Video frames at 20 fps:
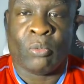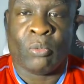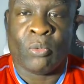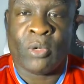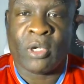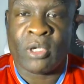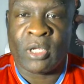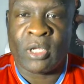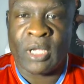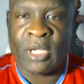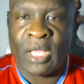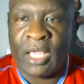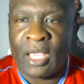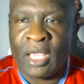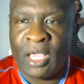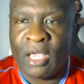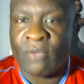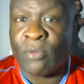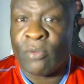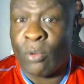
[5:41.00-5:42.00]
We're going to
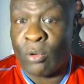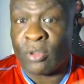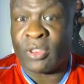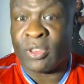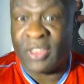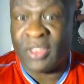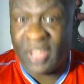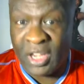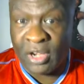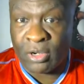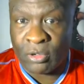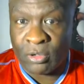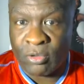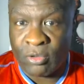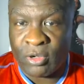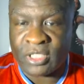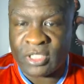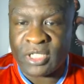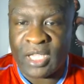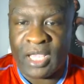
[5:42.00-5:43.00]
have, or they're
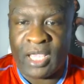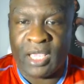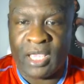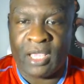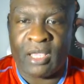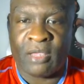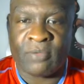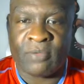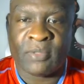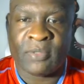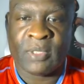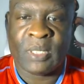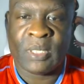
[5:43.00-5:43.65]
going to have,